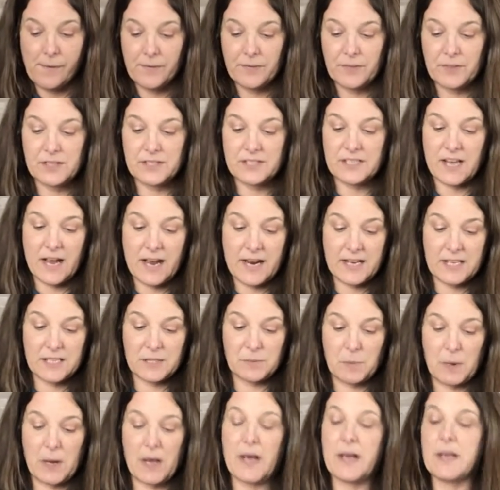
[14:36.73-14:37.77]
The science
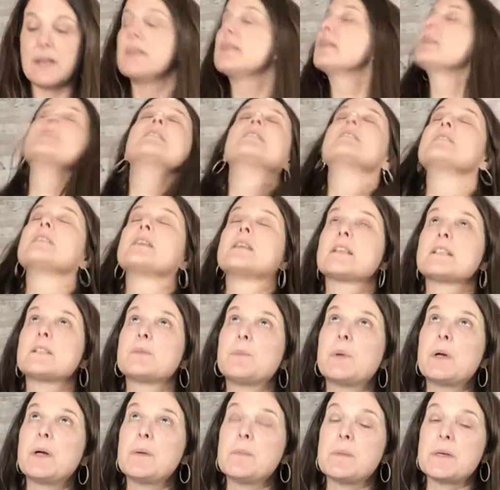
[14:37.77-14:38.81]
behind this
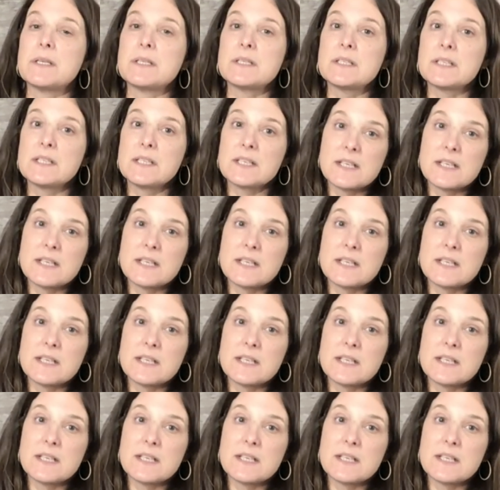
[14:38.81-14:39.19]
experiment